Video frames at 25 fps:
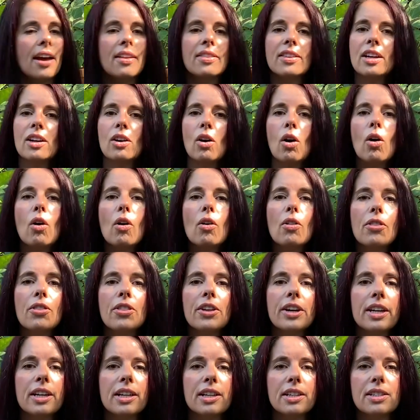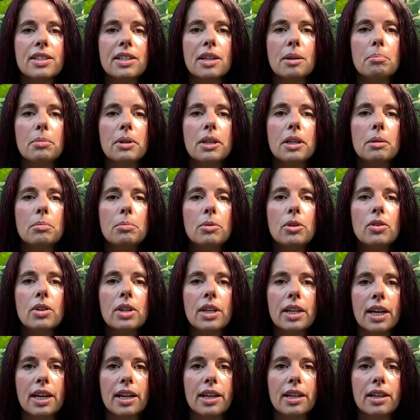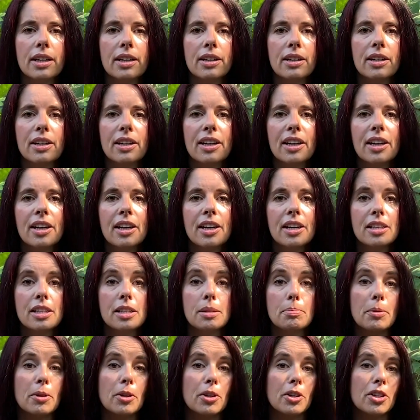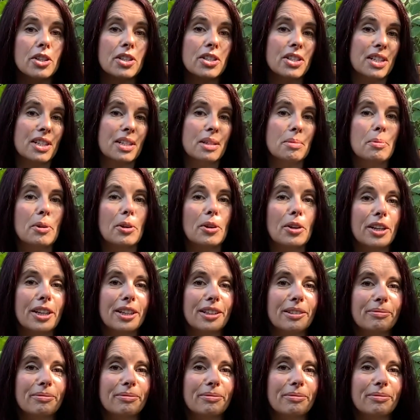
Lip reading: and that all things can be communicated spirit to spirit.